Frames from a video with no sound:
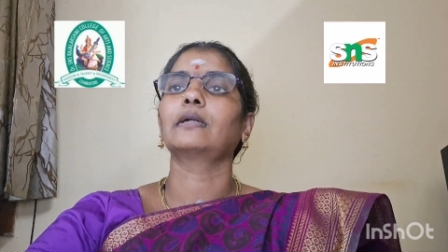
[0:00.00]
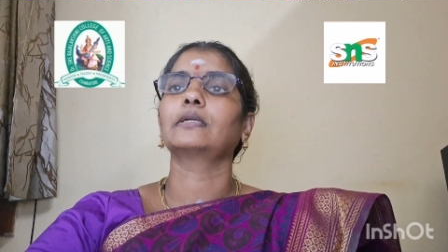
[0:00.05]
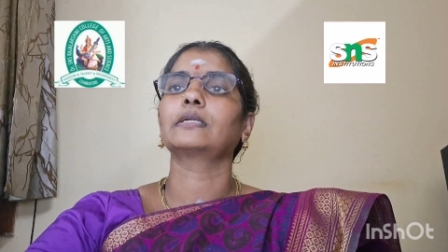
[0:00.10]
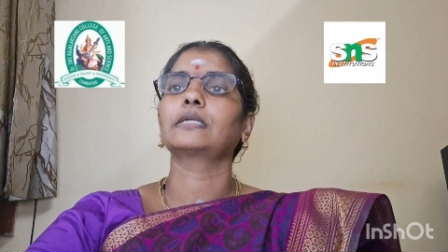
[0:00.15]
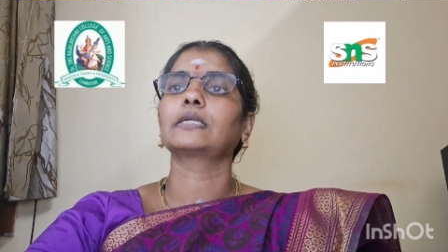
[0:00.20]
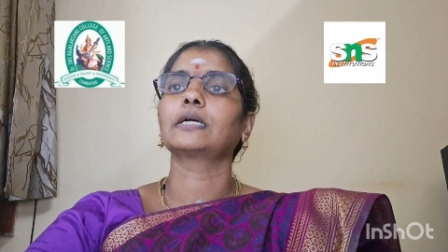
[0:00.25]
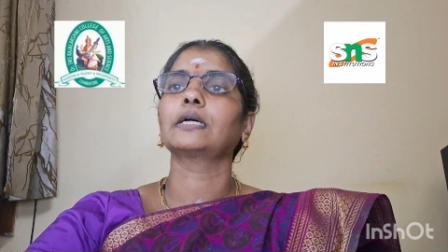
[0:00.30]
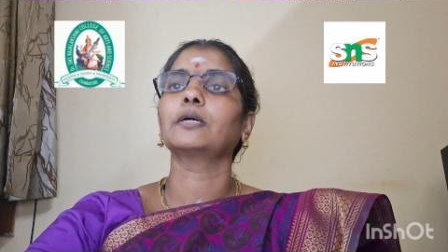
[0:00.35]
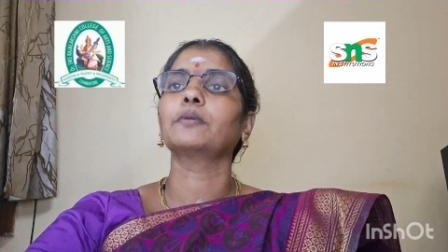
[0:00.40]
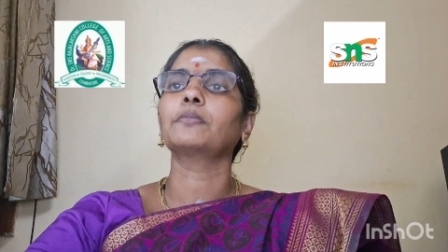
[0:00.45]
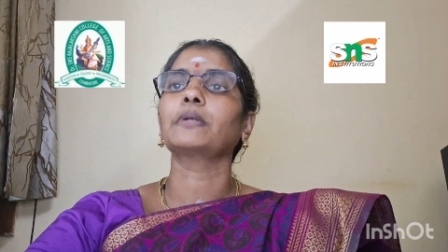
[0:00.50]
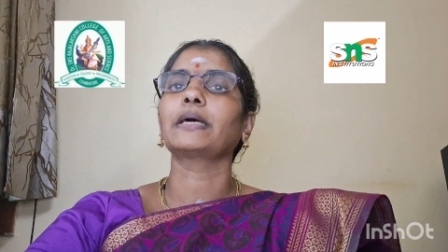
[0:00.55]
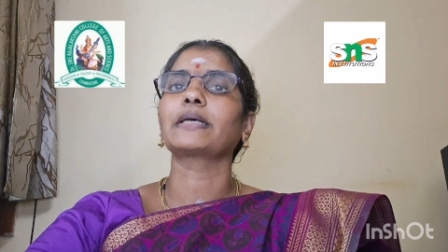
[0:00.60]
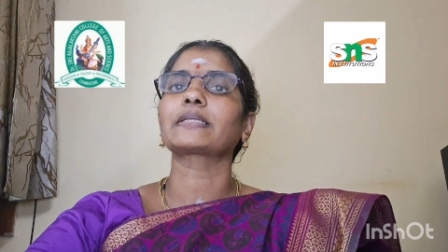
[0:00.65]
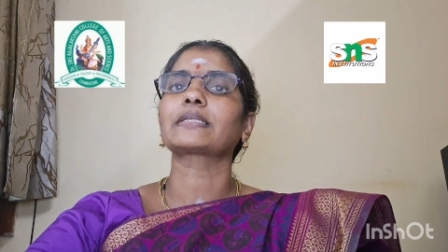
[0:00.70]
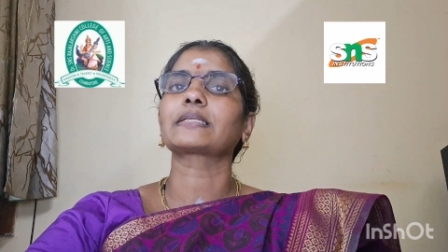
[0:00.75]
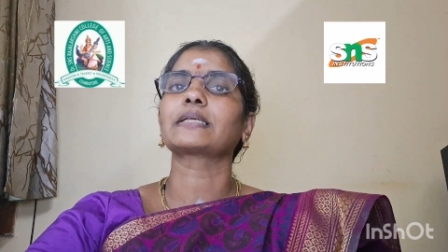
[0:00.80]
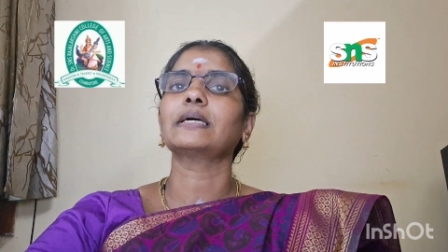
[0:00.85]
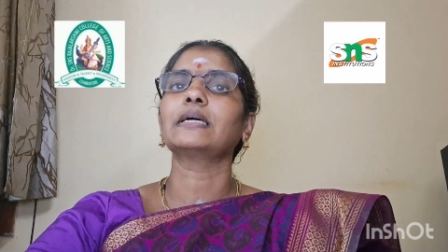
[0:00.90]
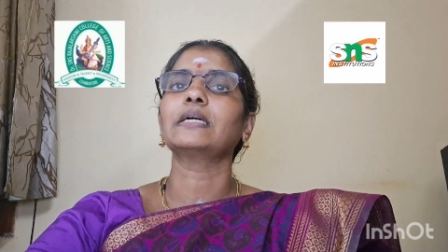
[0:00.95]
termed
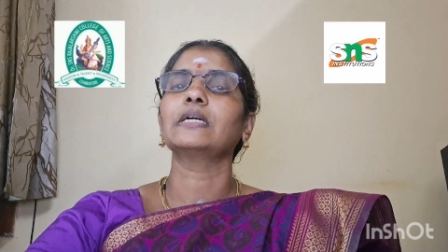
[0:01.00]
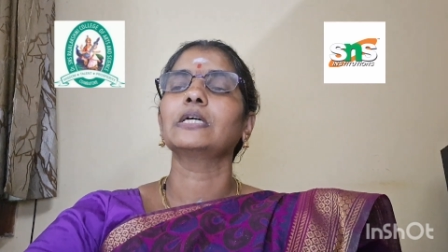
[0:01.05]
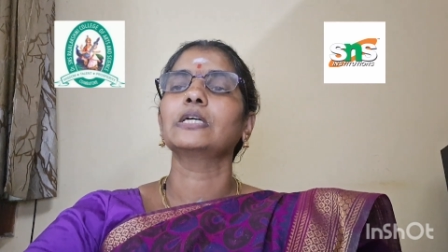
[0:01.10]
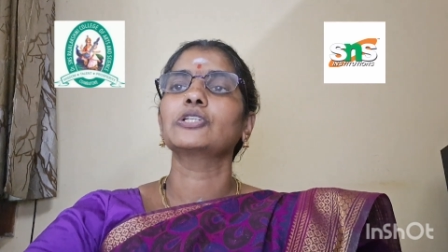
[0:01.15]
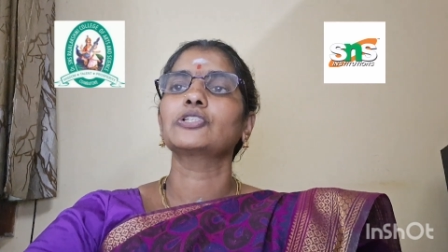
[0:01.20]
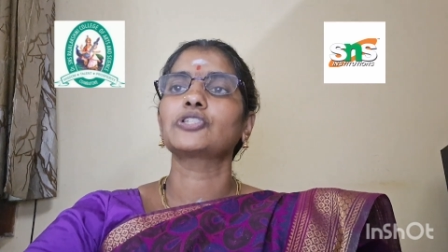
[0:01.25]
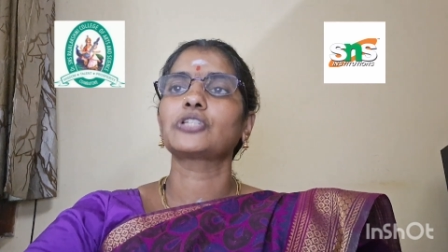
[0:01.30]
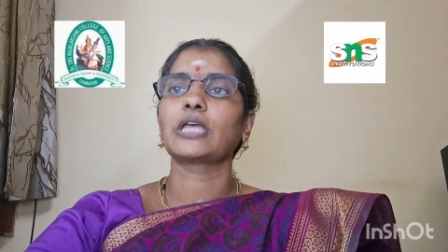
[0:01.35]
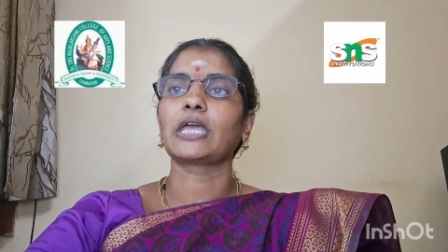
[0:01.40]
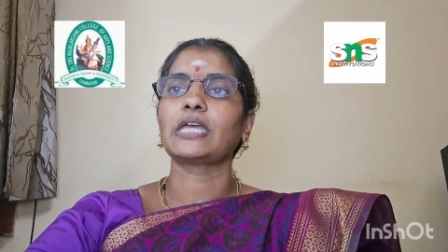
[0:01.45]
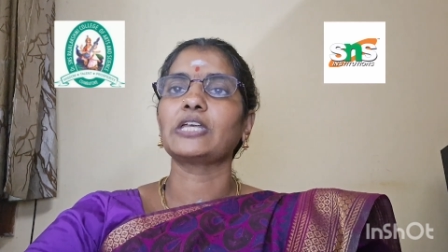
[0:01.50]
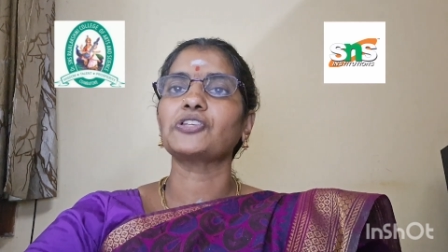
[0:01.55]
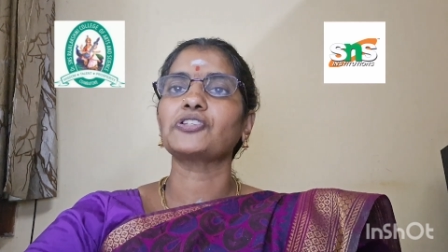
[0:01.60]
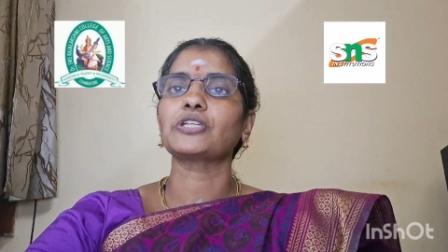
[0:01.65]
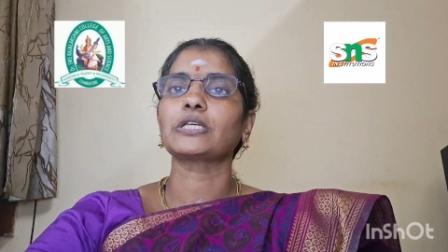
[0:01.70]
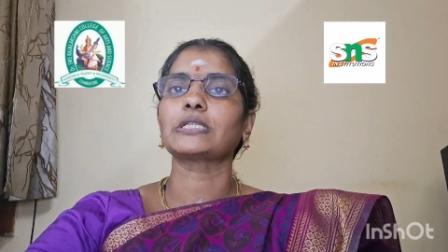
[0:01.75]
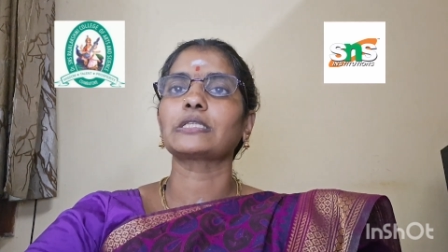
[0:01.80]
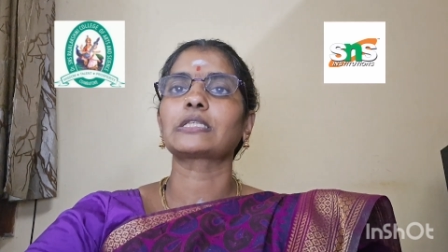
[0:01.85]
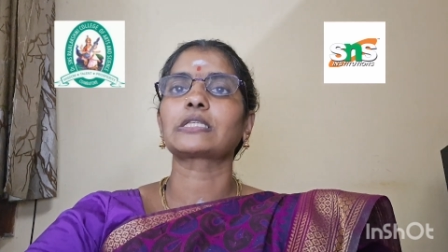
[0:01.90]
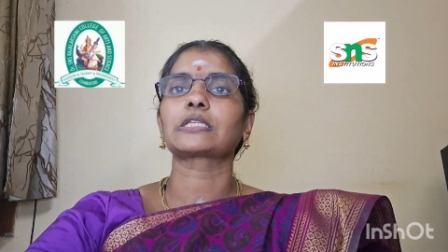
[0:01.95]
as a
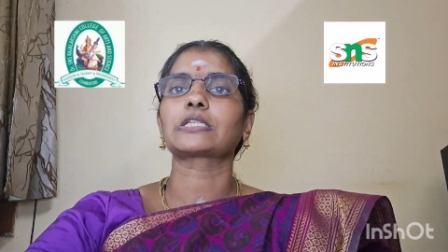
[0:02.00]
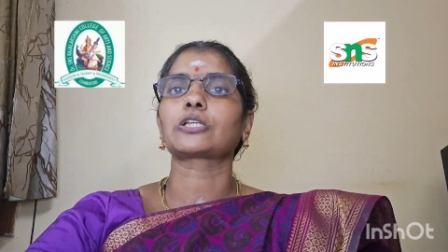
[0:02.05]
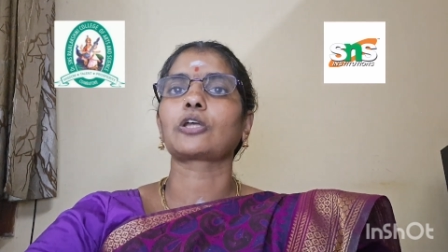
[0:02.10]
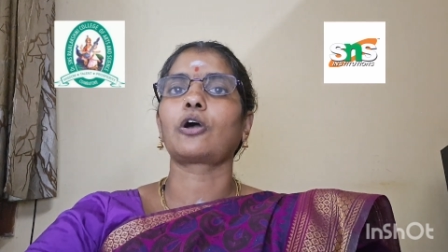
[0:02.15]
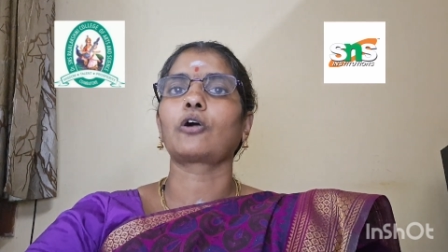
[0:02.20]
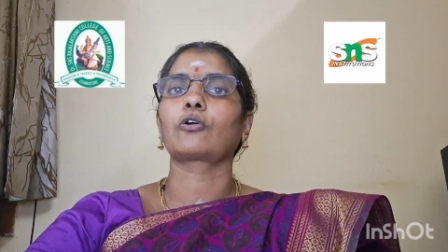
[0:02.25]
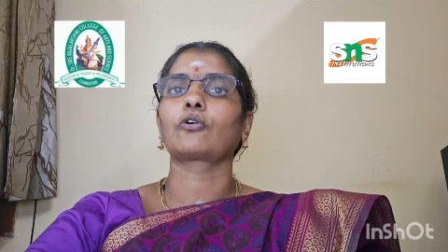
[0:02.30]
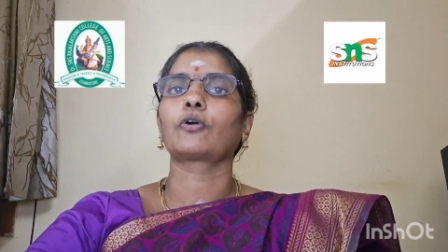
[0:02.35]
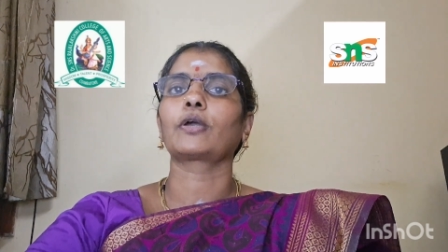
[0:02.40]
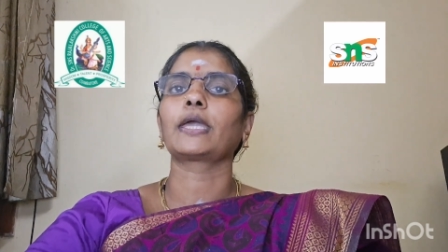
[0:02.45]
change in stock.